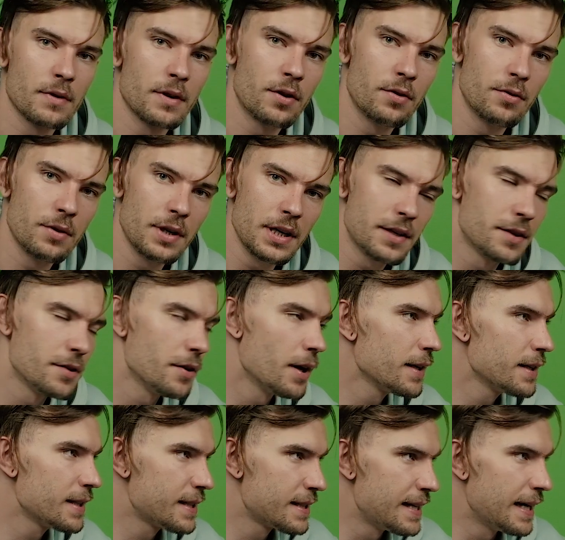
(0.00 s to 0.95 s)
You need to
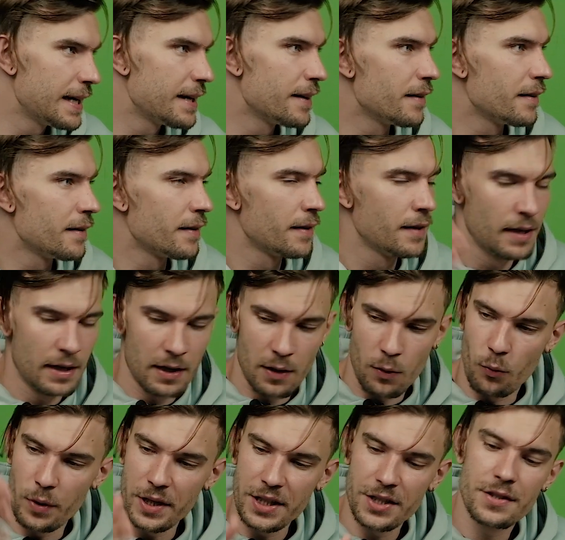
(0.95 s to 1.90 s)
understand
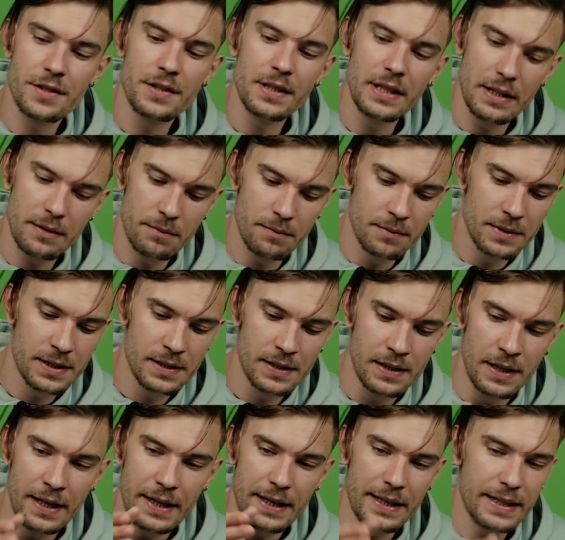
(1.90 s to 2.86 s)
which teams
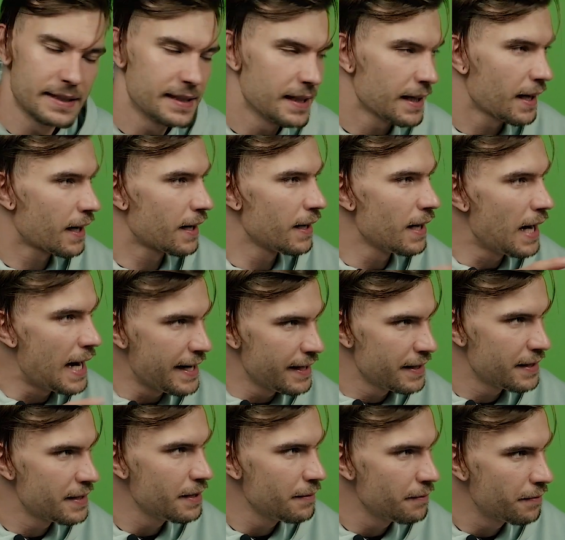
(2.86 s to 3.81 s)
is a
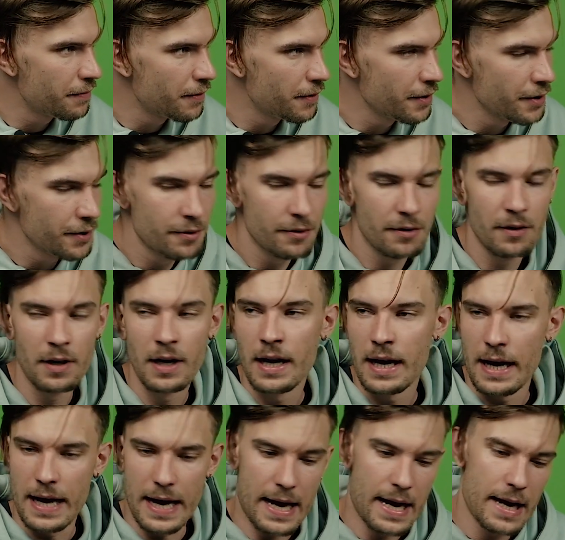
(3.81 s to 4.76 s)
client team for you
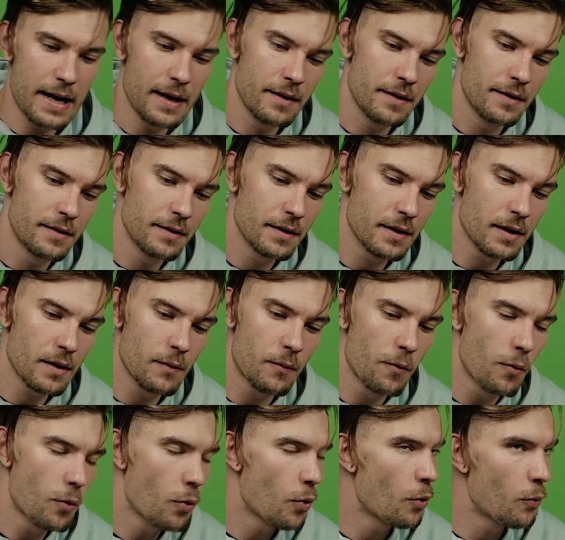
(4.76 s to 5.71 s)
and
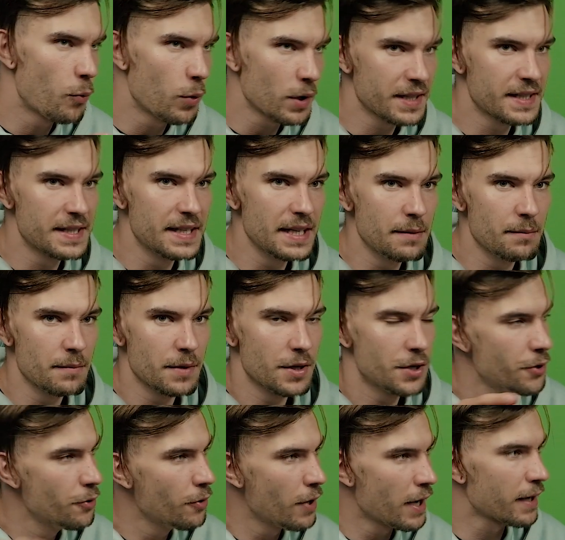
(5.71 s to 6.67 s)
for what team
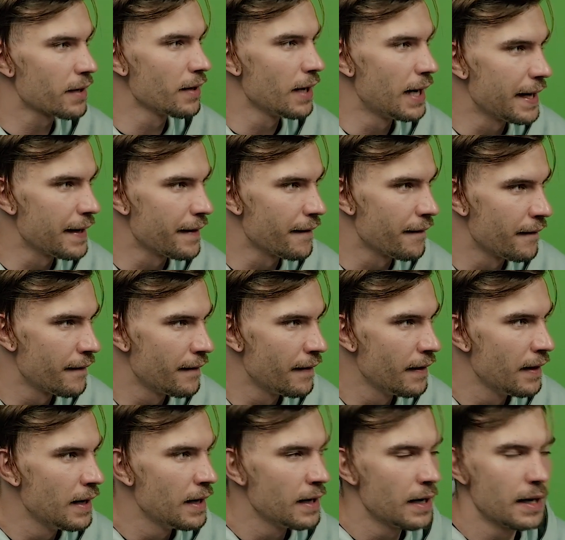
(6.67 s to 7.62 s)
you are client.
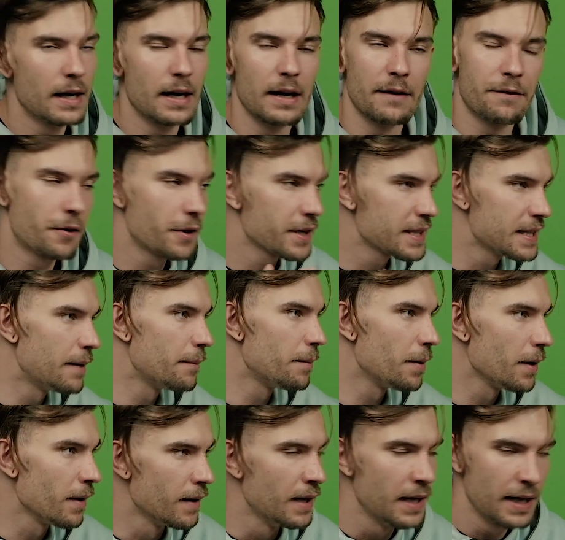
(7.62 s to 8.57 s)
For
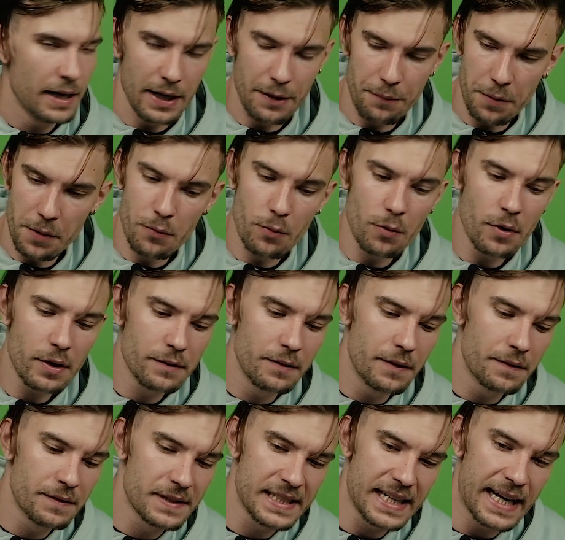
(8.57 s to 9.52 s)
example, if you work
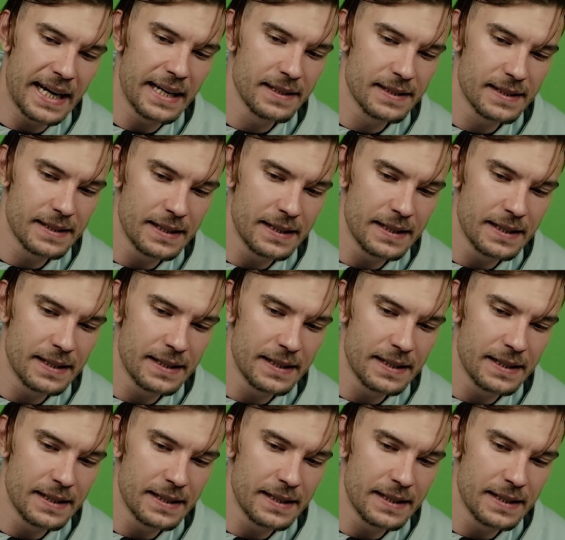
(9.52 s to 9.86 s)
with sales